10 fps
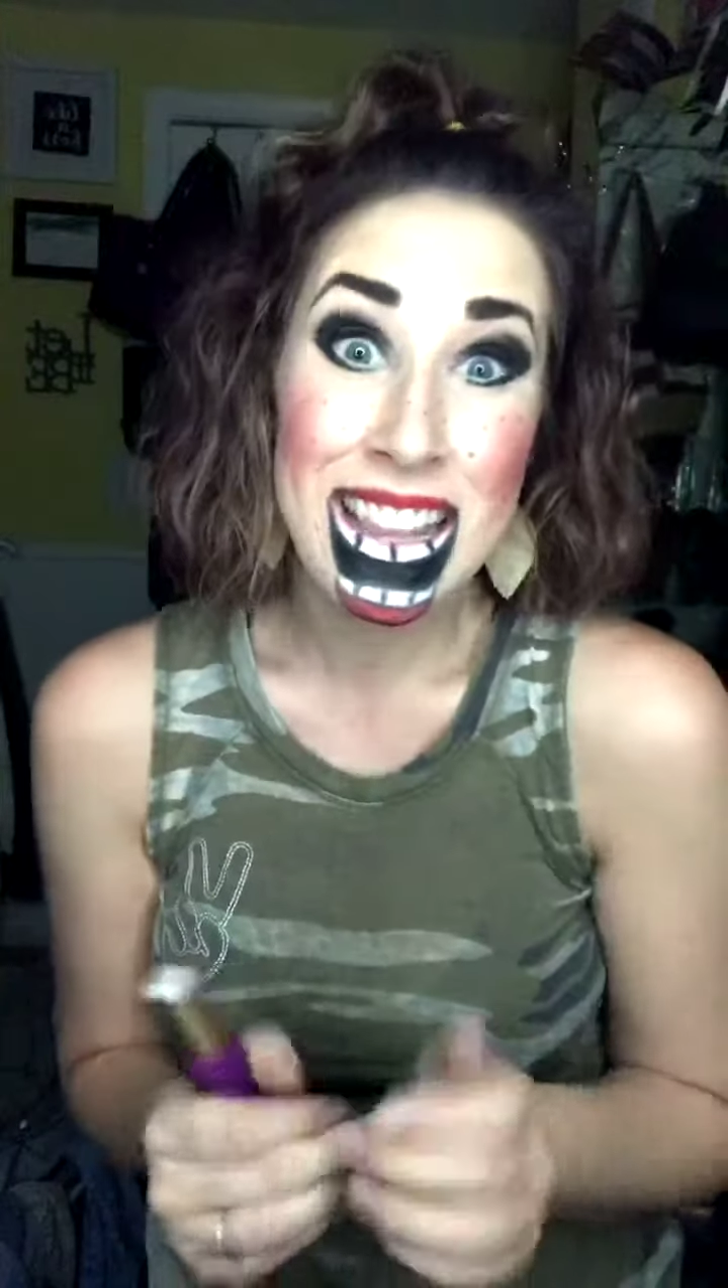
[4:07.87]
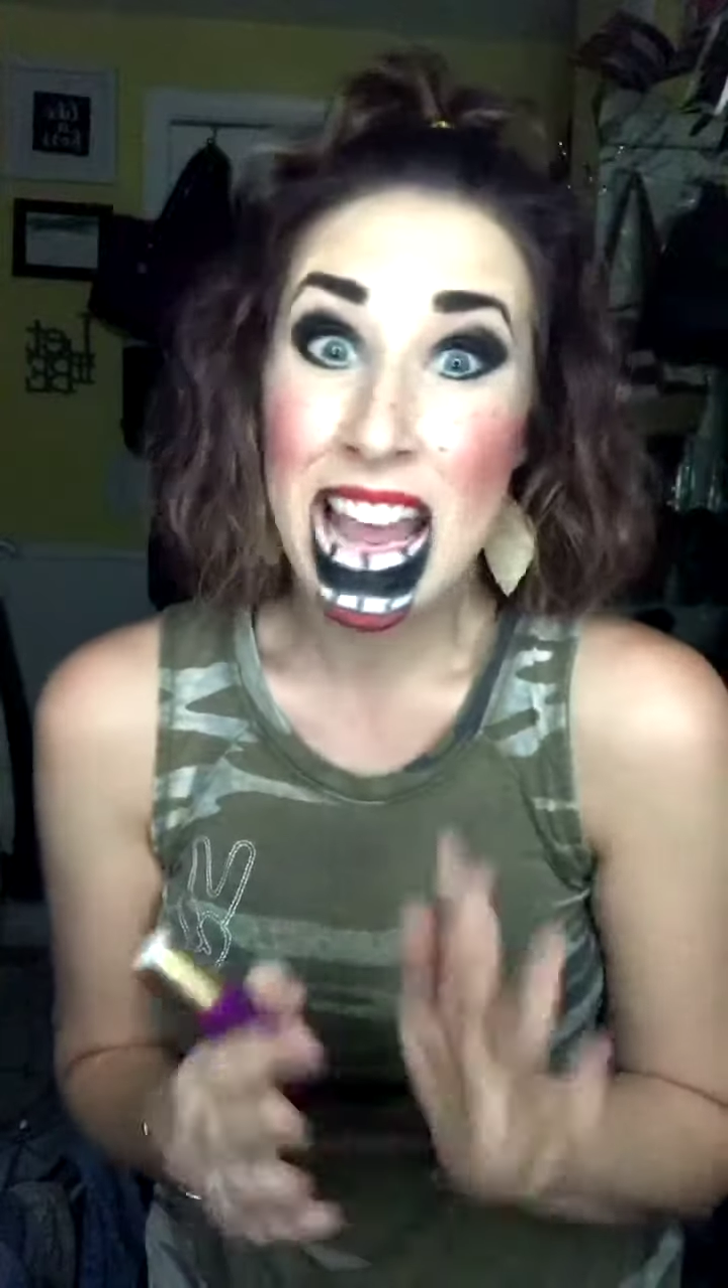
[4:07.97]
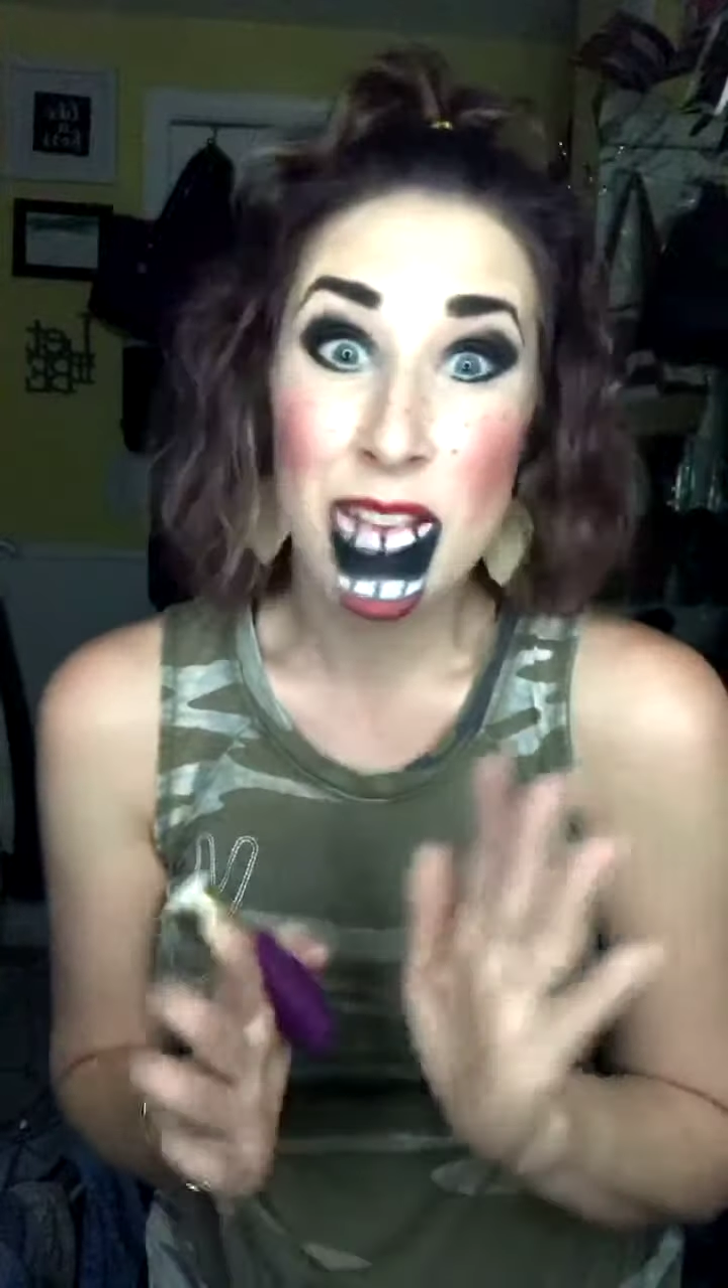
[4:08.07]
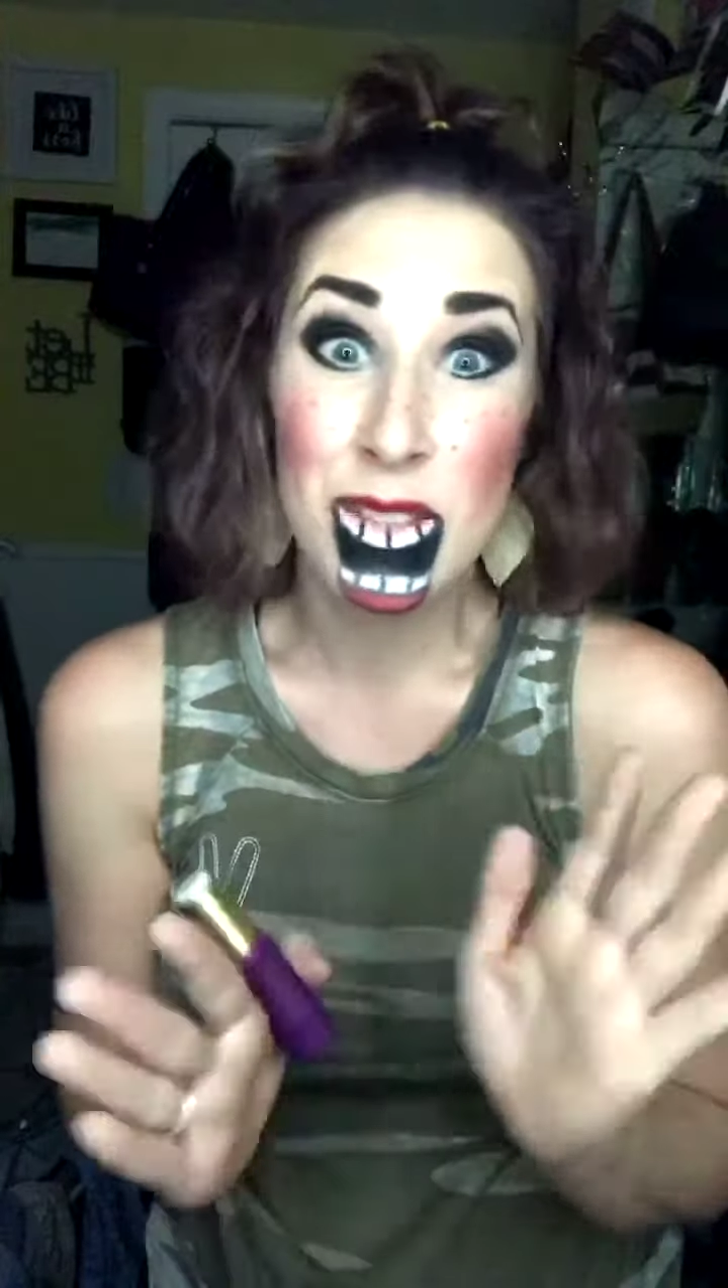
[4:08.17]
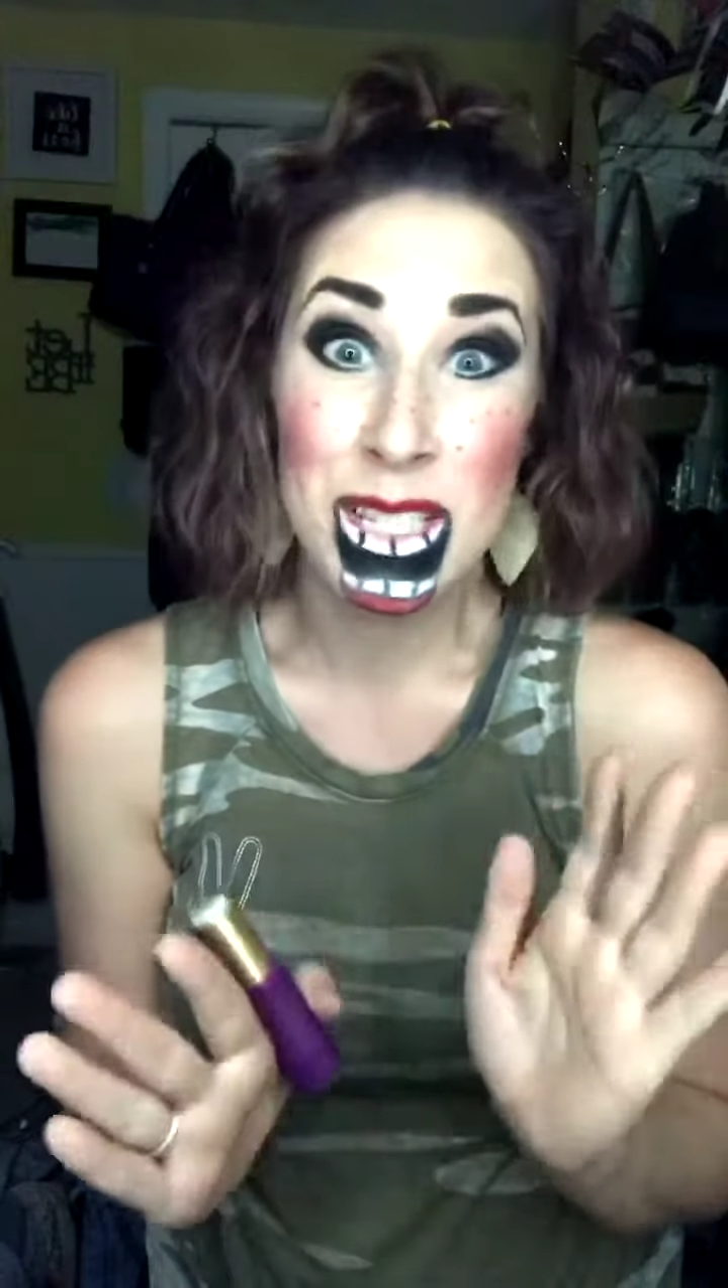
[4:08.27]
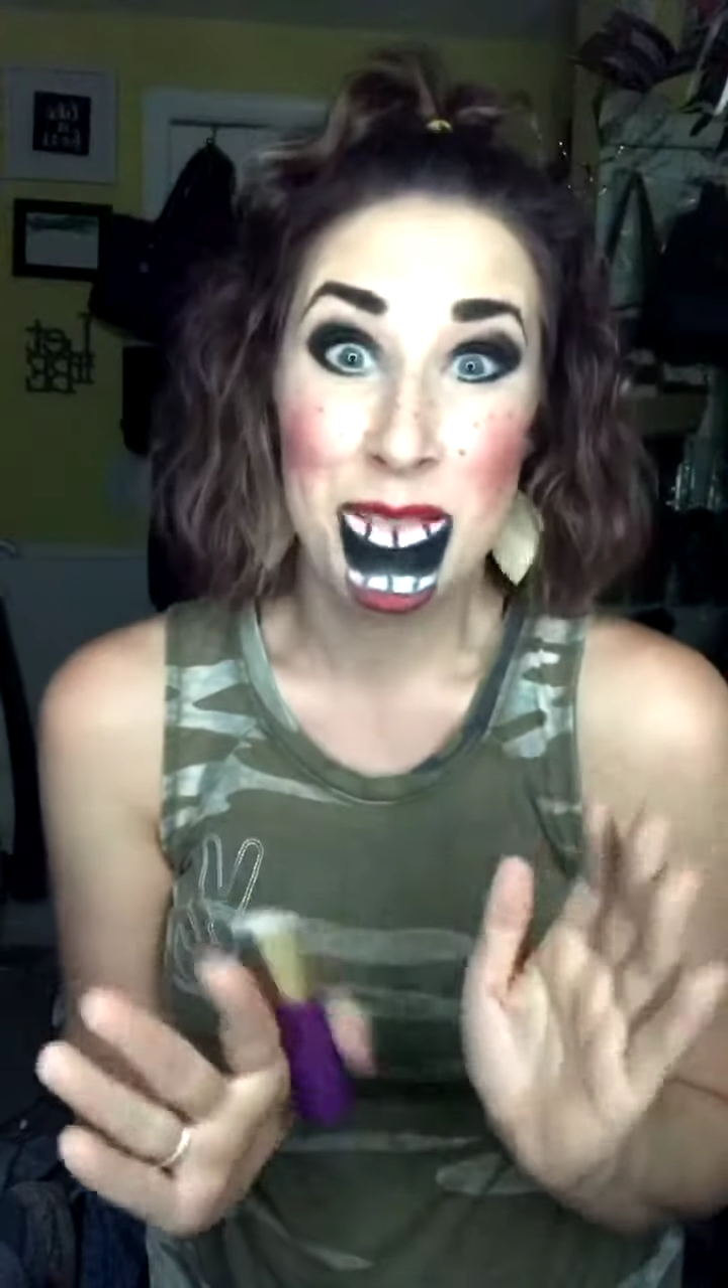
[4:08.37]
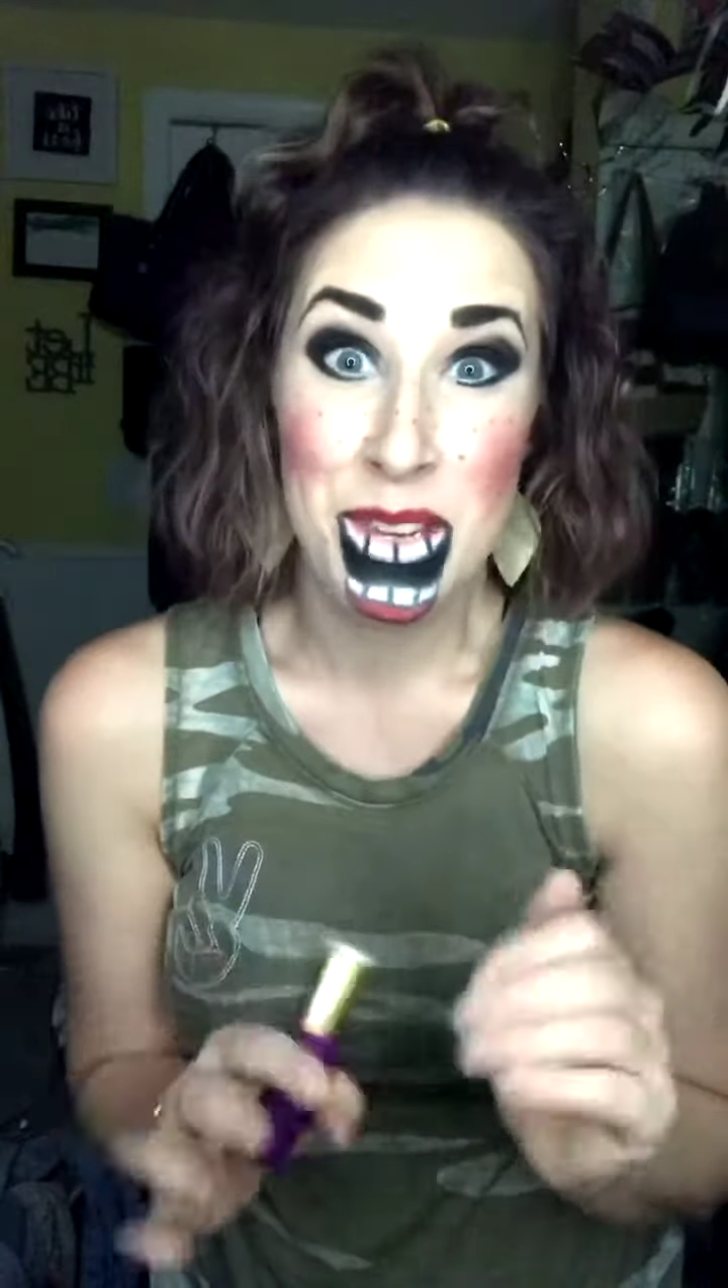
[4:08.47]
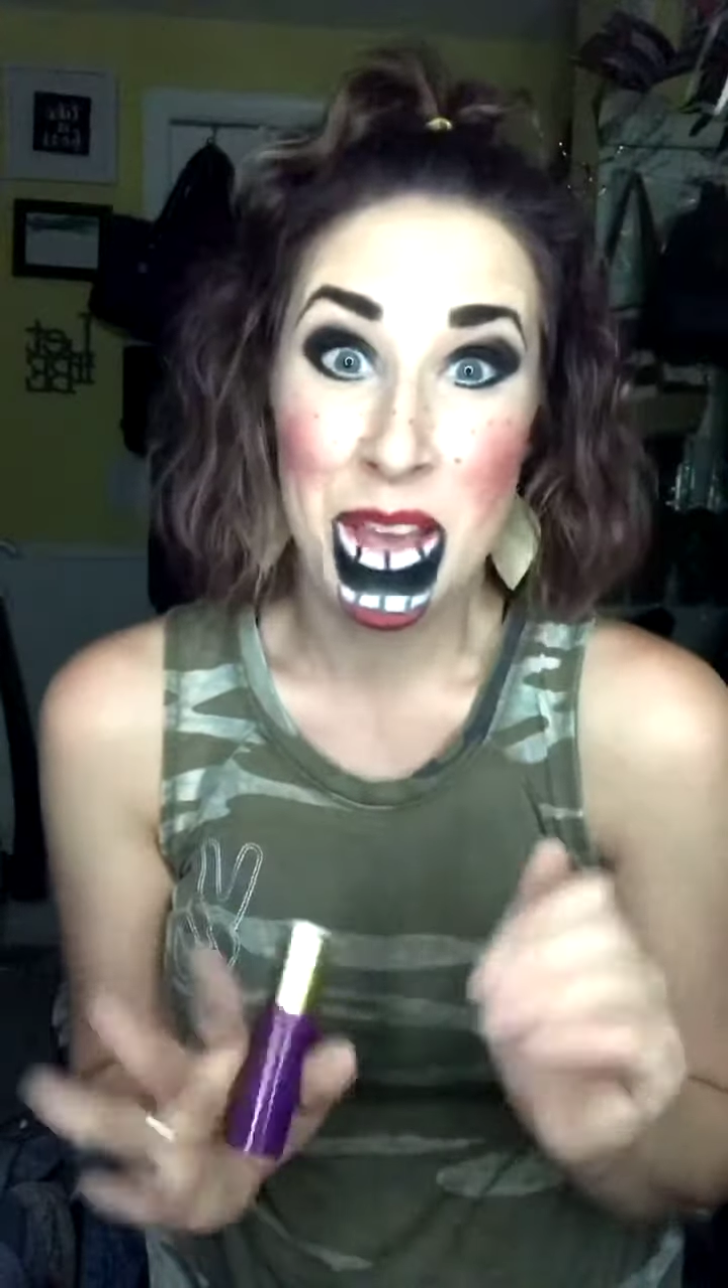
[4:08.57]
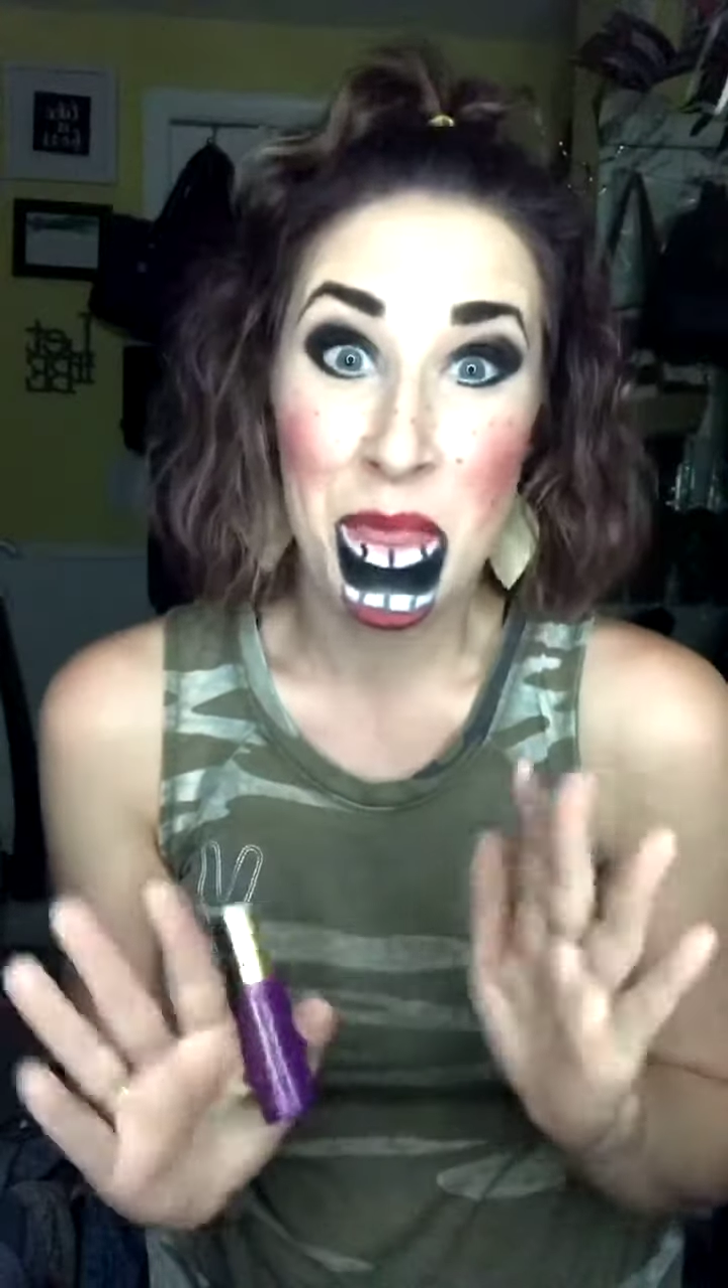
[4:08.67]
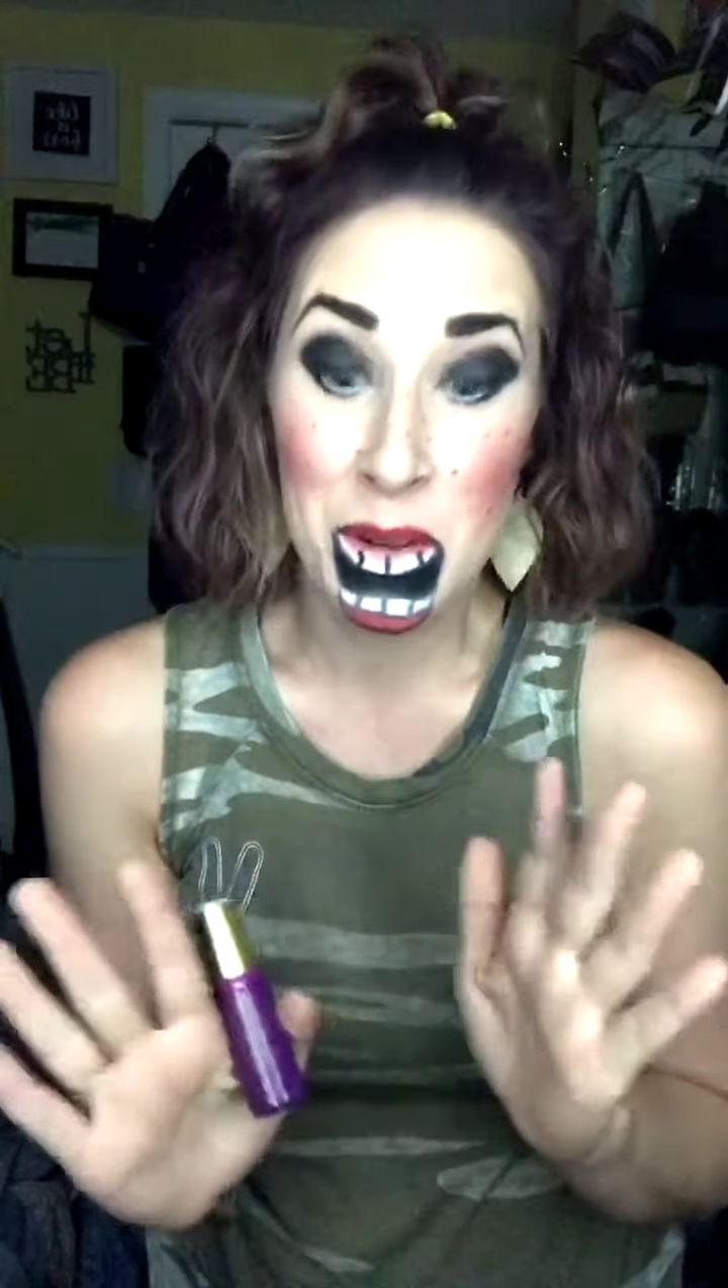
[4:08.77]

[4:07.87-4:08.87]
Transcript: They haven't seen me yet.